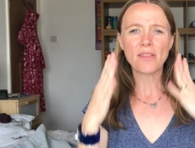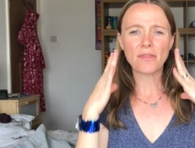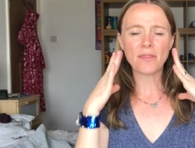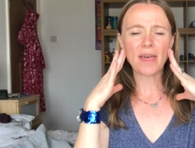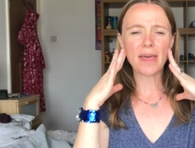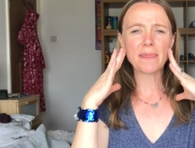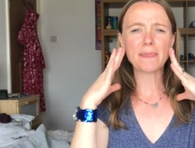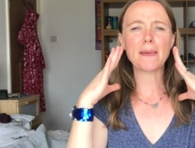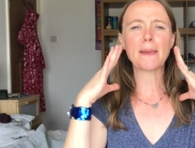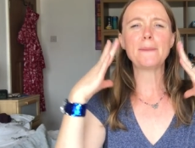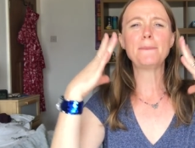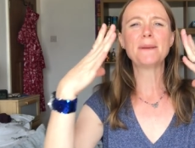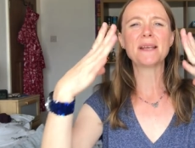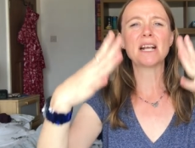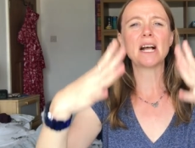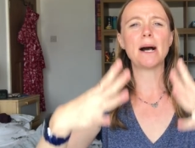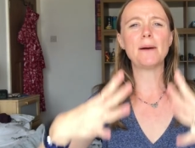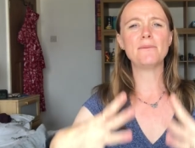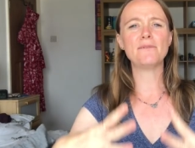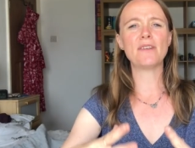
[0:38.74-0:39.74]
that they
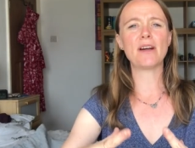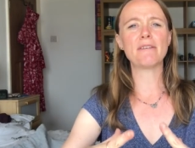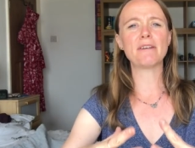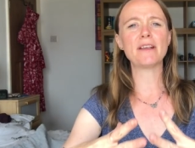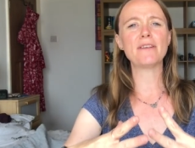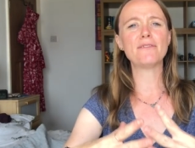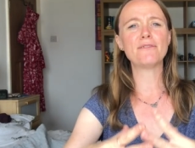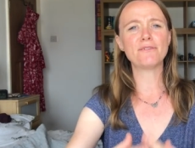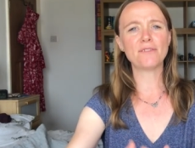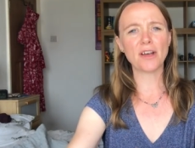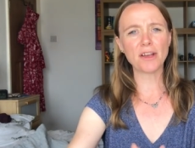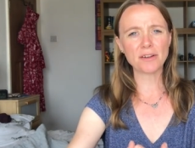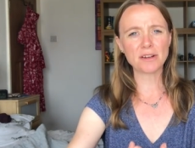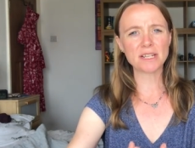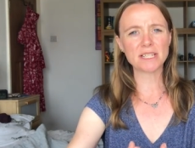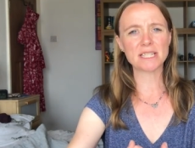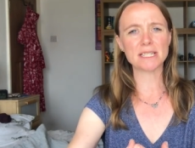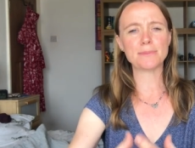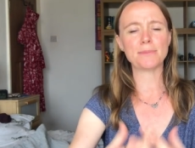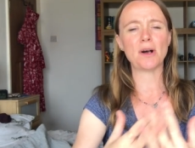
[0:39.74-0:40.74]
become very
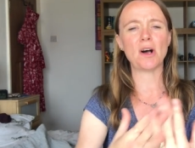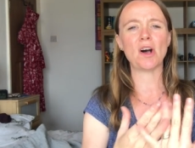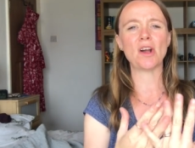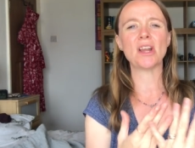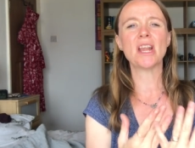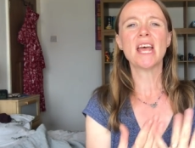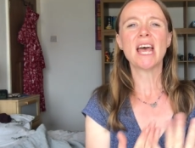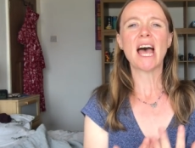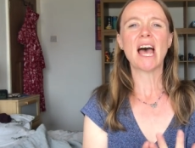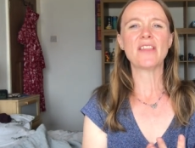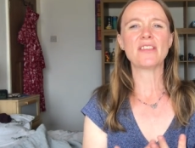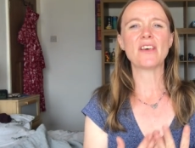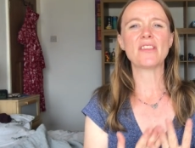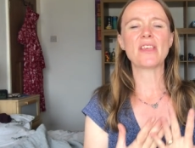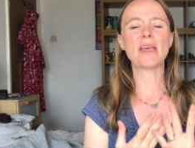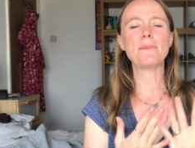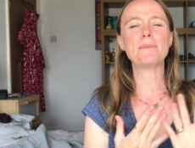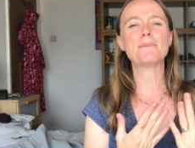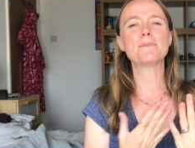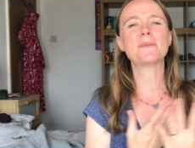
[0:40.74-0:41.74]
focused upon and that
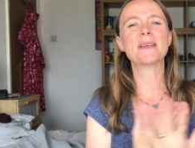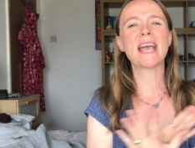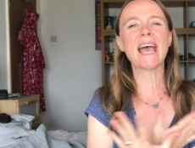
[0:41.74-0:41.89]
they